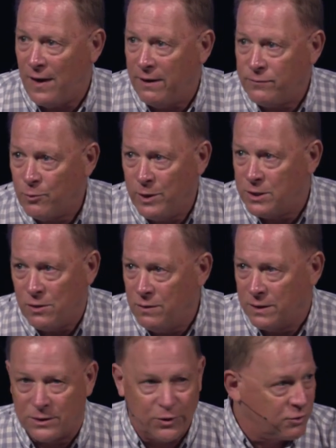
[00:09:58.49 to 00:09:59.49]

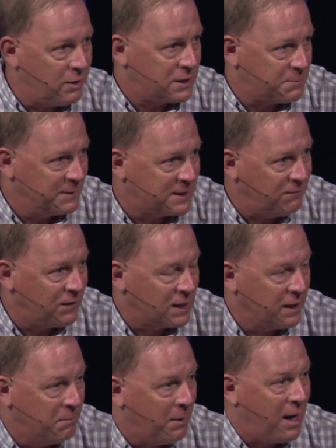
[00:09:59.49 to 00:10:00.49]
5:22, that's addressed
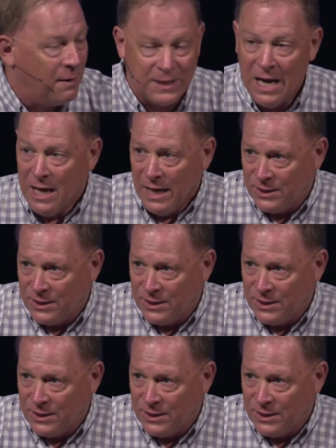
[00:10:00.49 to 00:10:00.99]
specifically to moms.